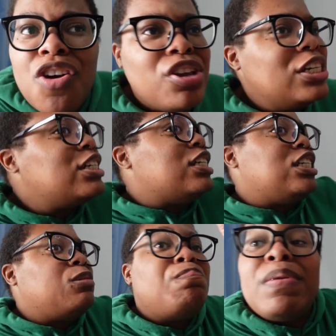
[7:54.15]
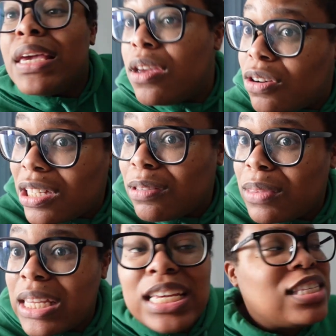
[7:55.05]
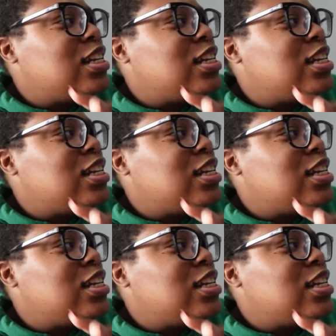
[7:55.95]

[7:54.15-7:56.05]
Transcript: You're just speaking on some things.